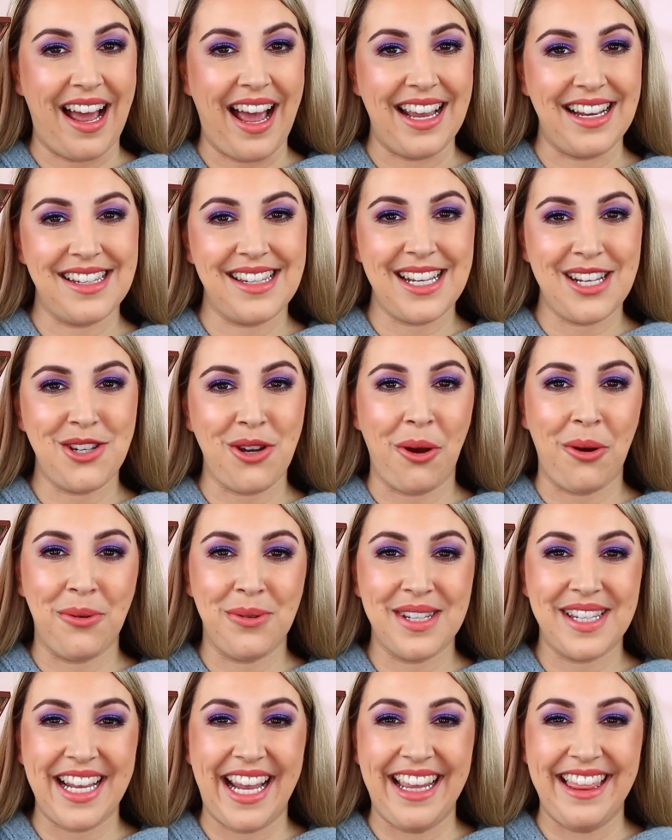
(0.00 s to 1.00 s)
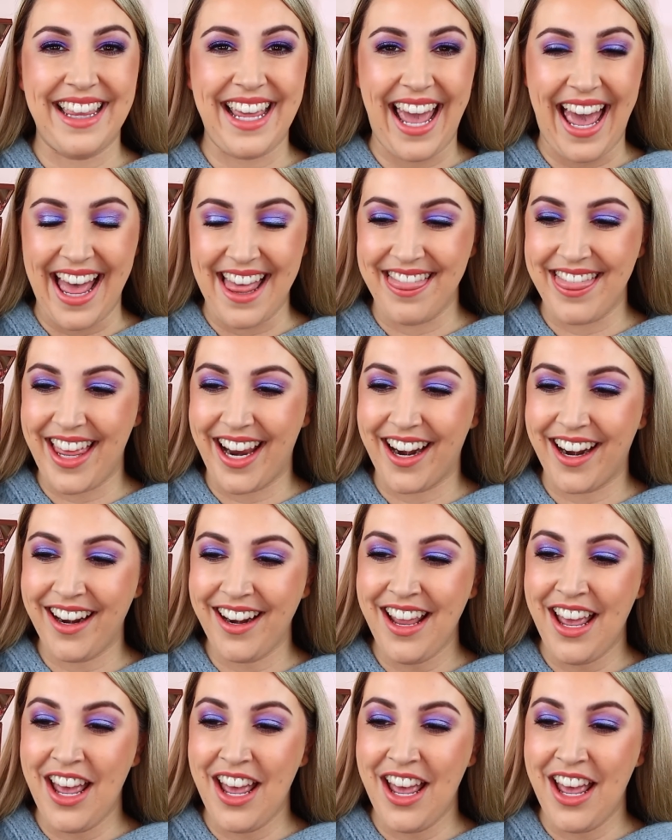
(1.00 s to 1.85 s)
icy tones in the end there,